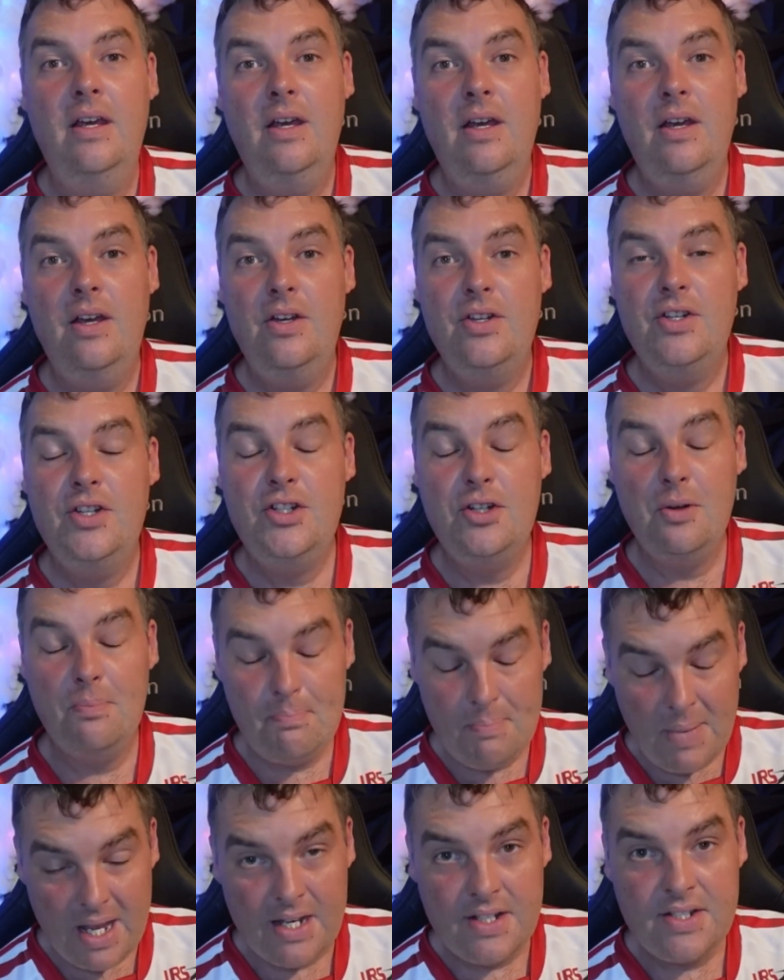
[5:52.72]

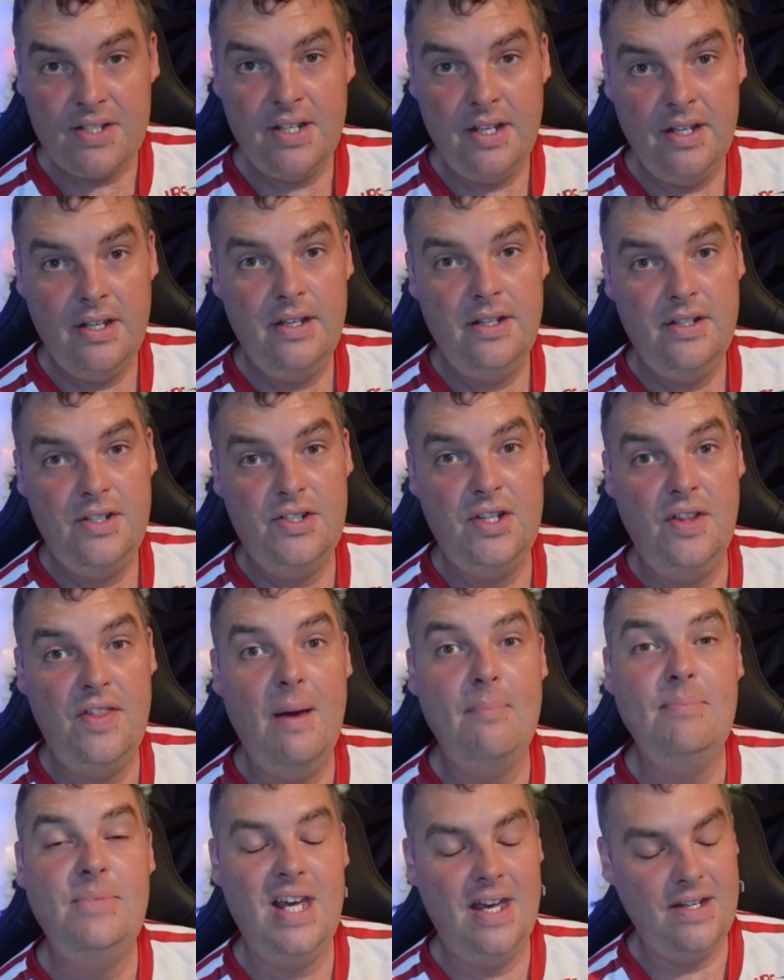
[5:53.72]
submit to
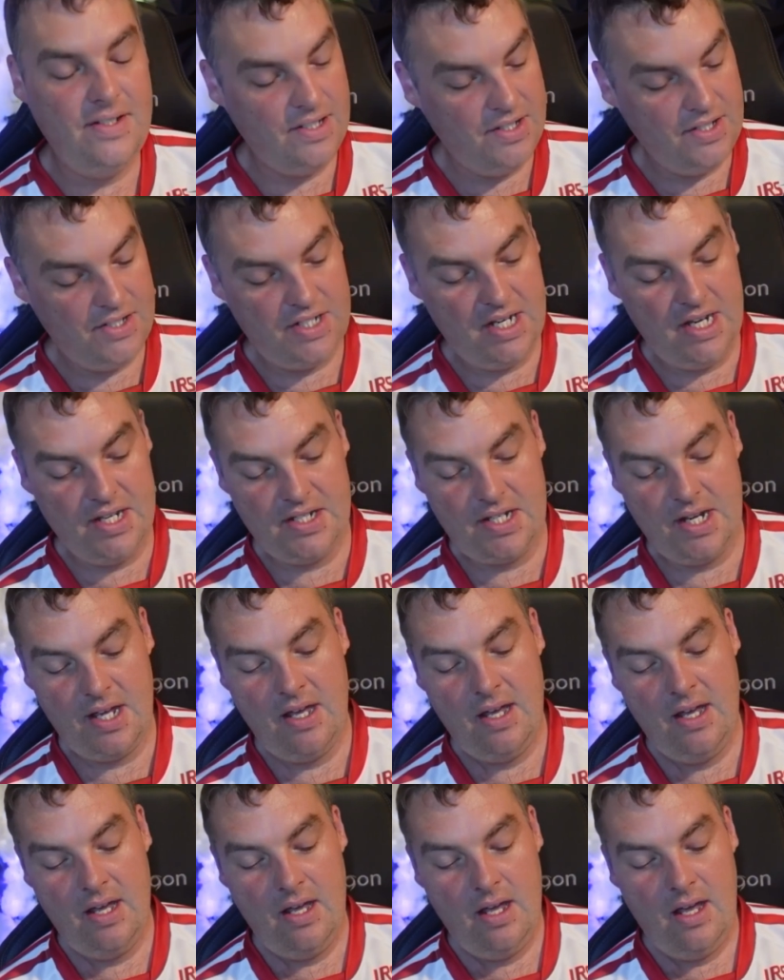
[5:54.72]
them tendencies.
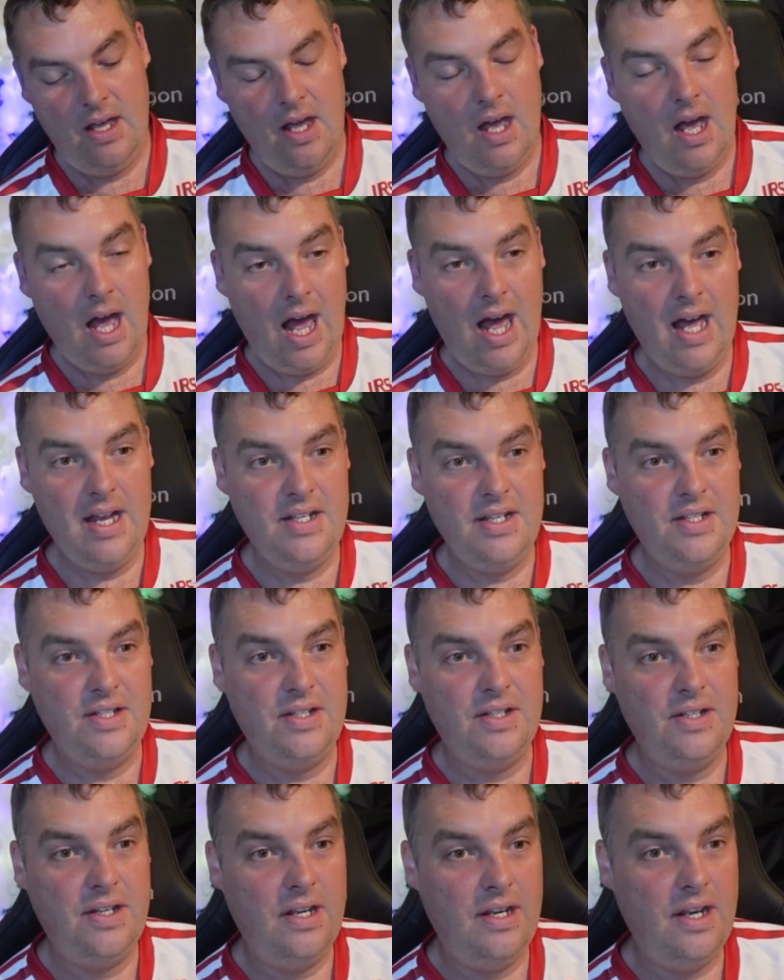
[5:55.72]
And
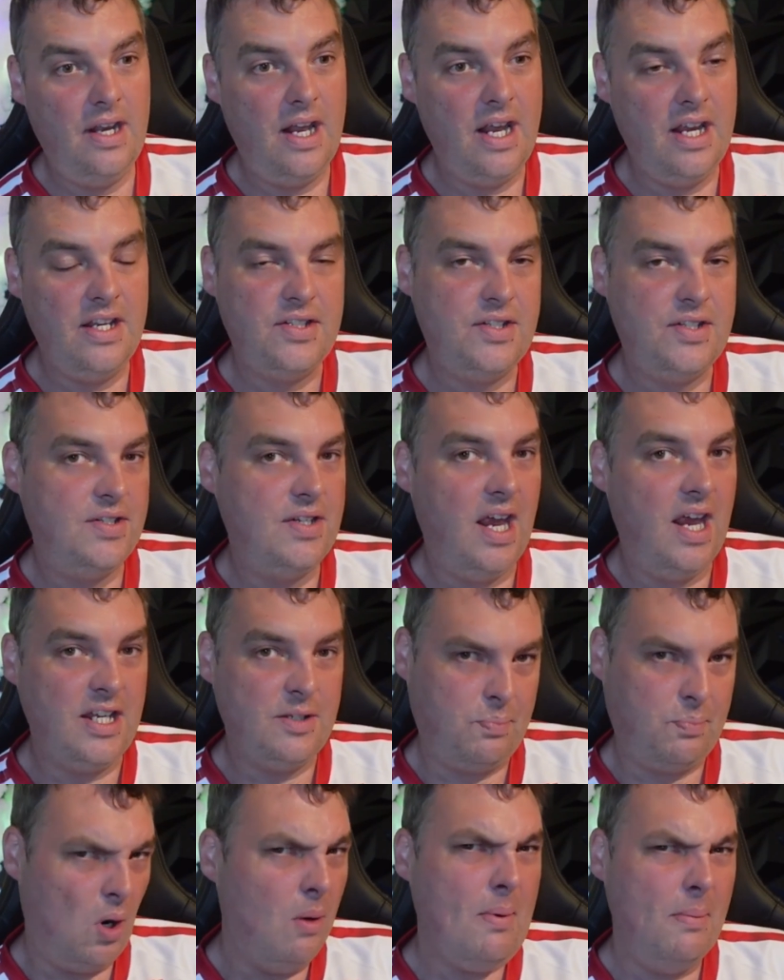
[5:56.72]
it's
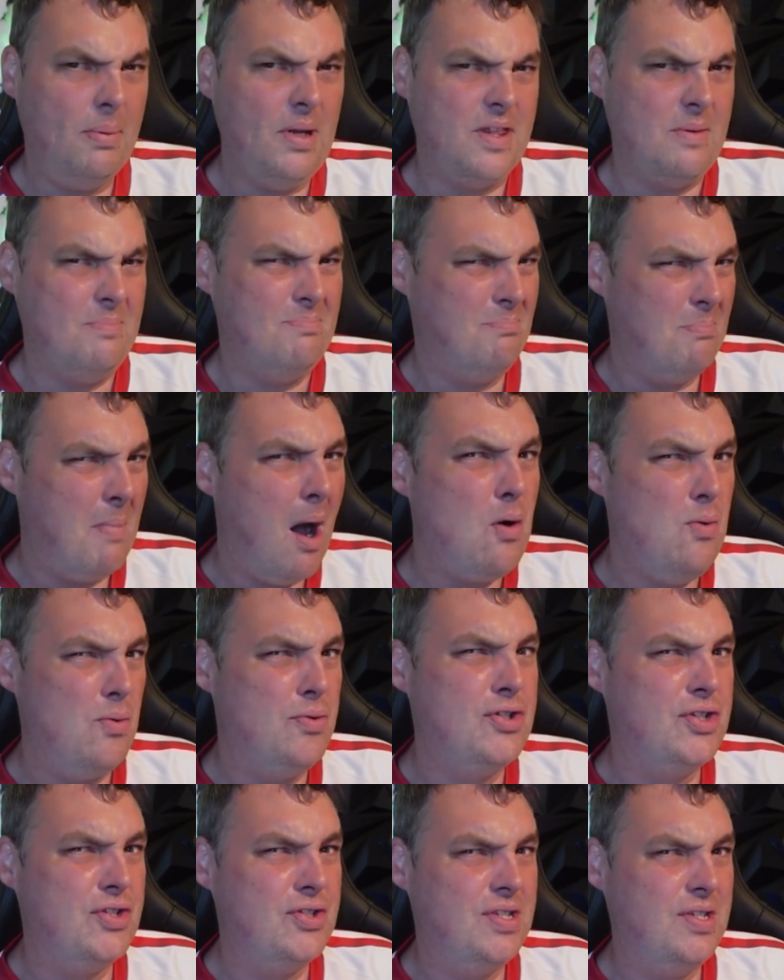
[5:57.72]
probably the
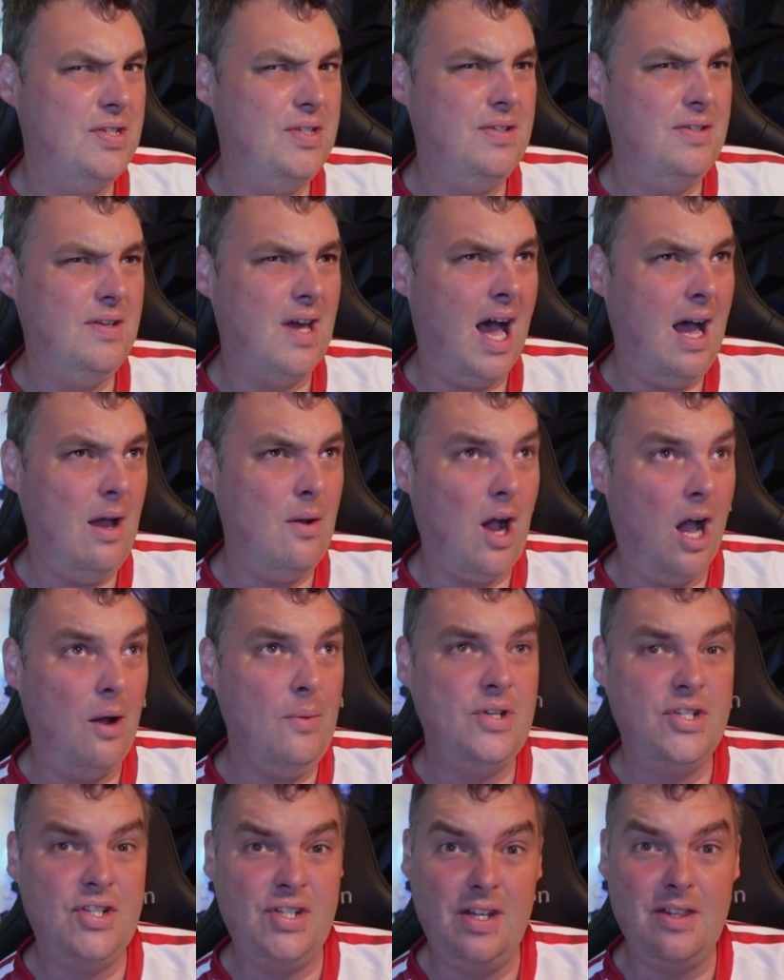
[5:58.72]
most, I
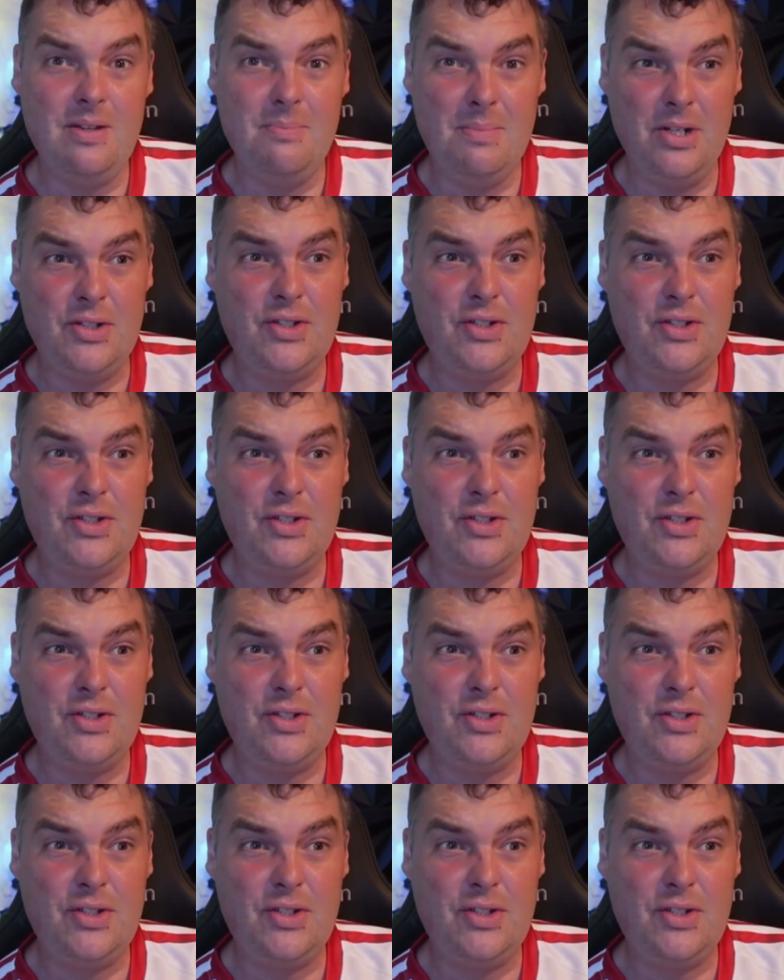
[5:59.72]
would say the most